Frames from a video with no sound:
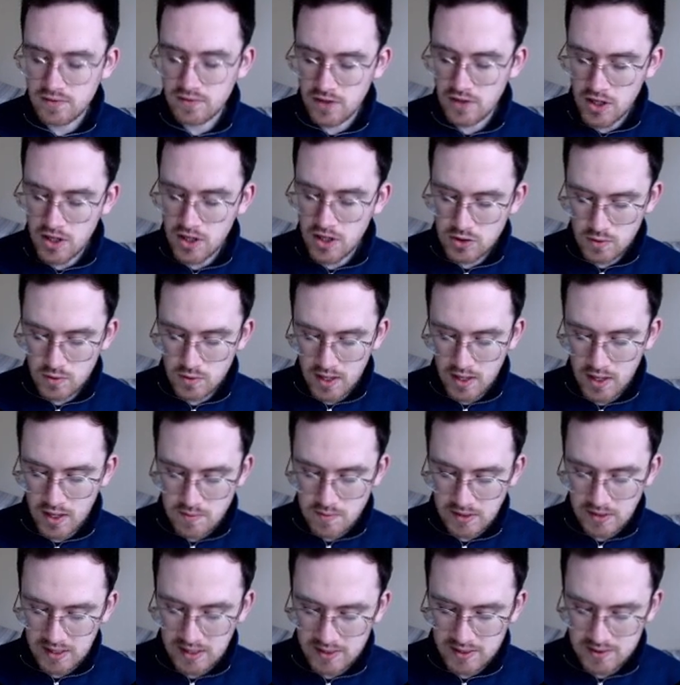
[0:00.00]
So how many
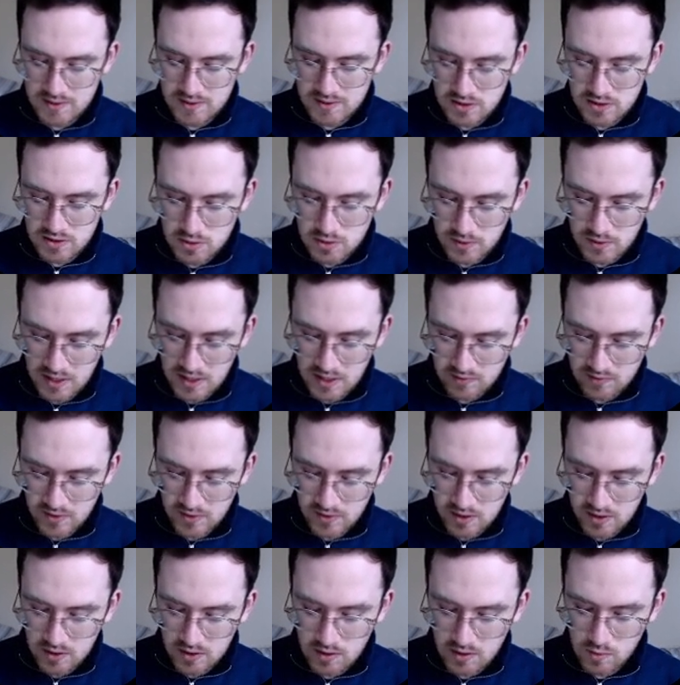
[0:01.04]
x's do we have
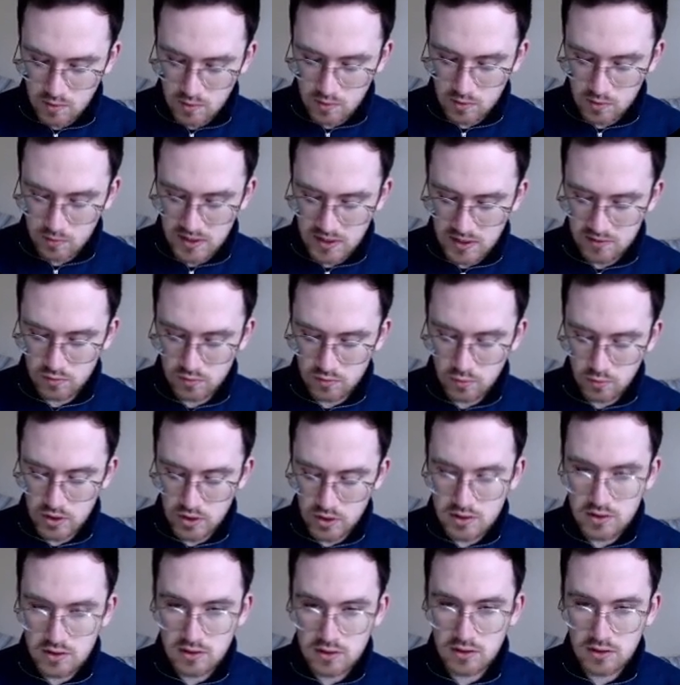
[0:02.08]
here? Well, we have 1
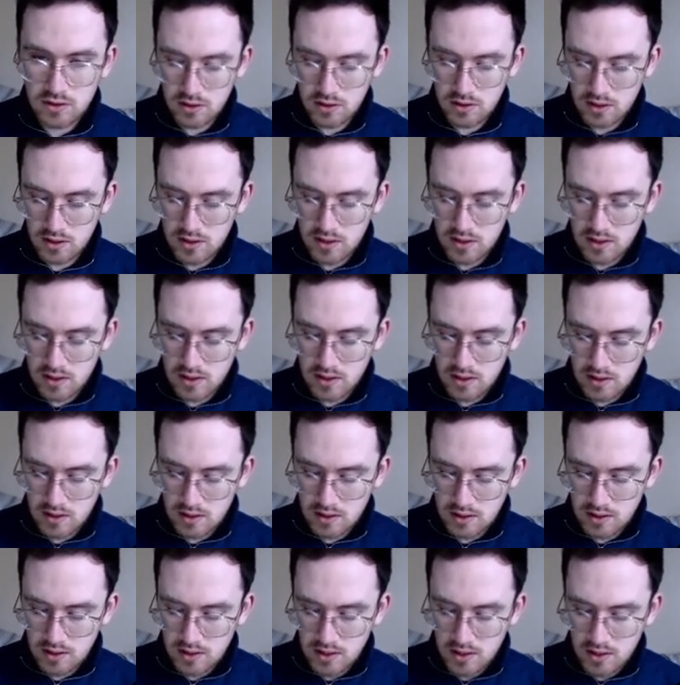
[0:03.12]

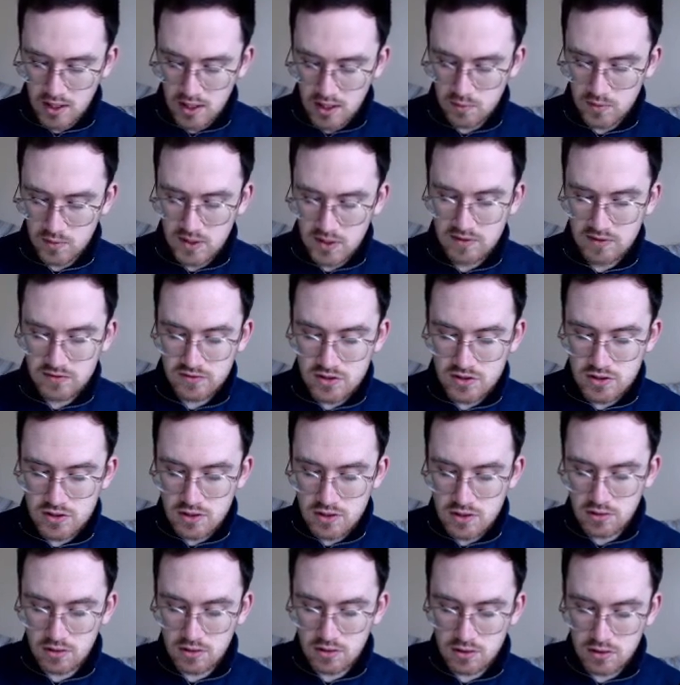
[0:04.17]
and we have 2.
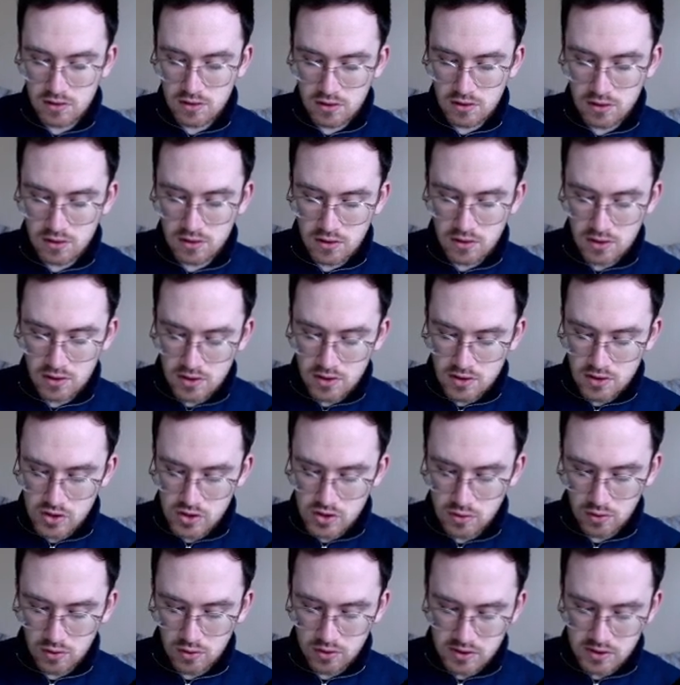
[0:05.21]
So
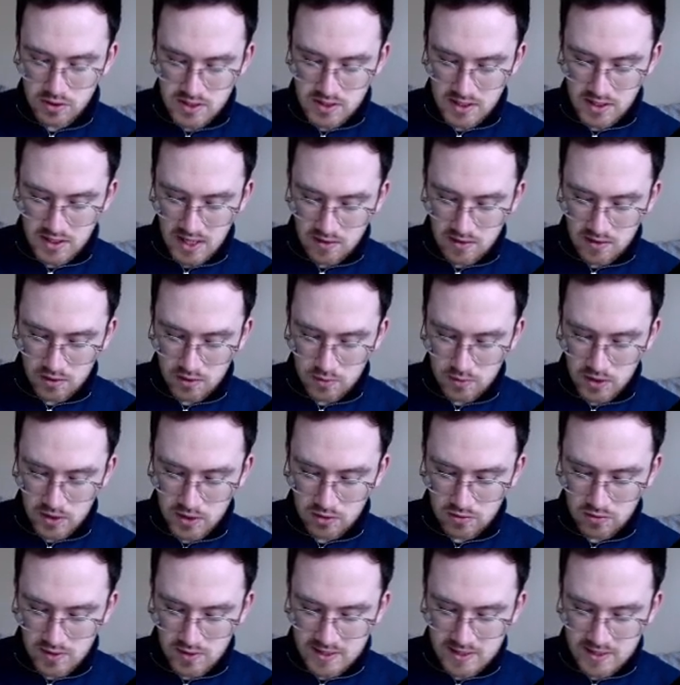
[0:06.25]
altogether we could
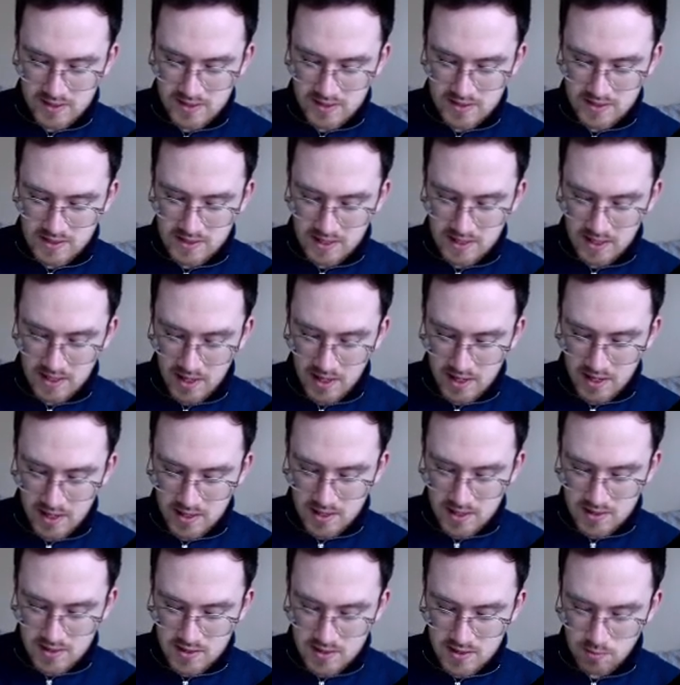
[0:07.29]
write it as
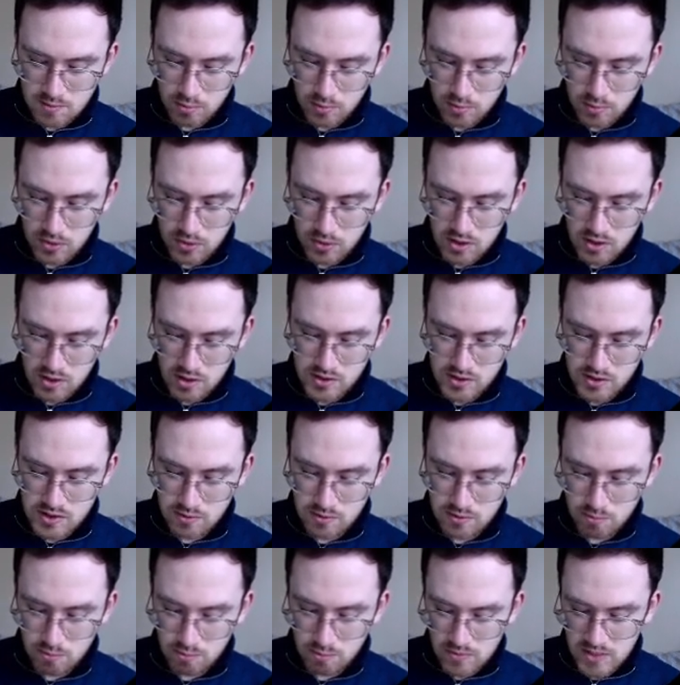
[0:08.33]
8 plus
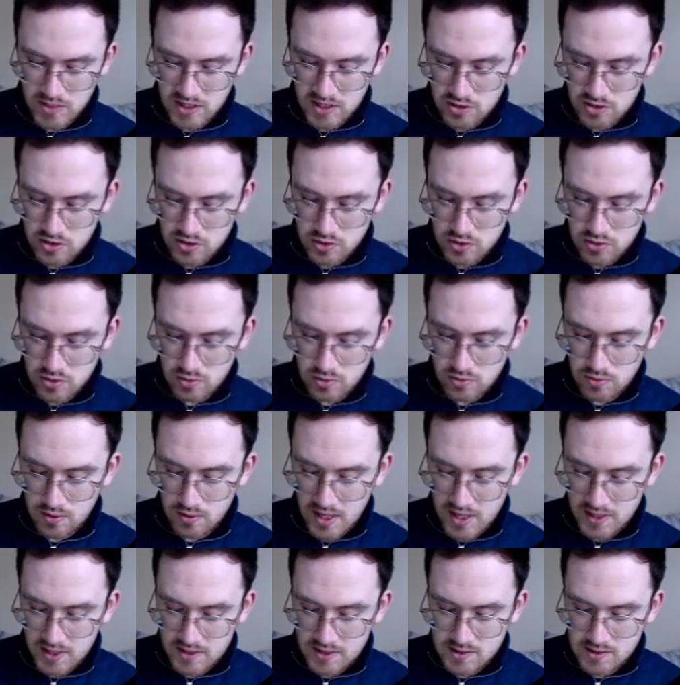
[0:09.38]
my 2
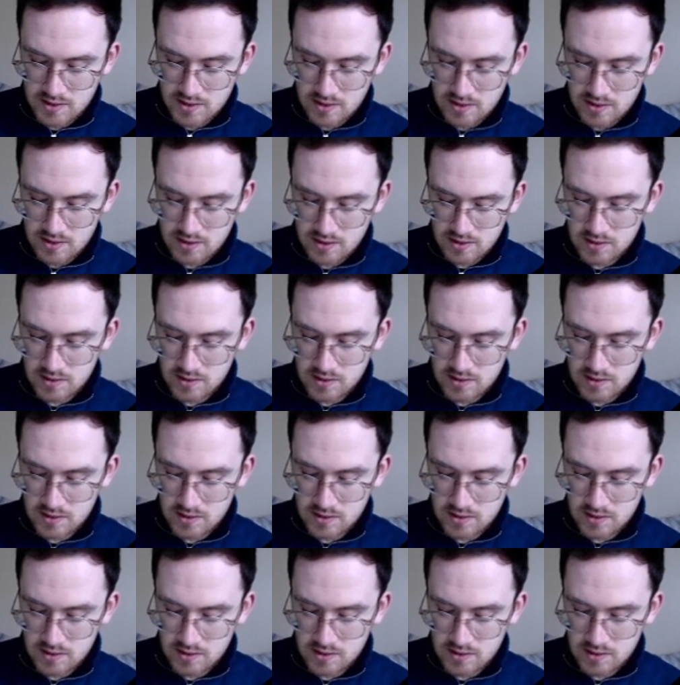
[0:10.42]
x's.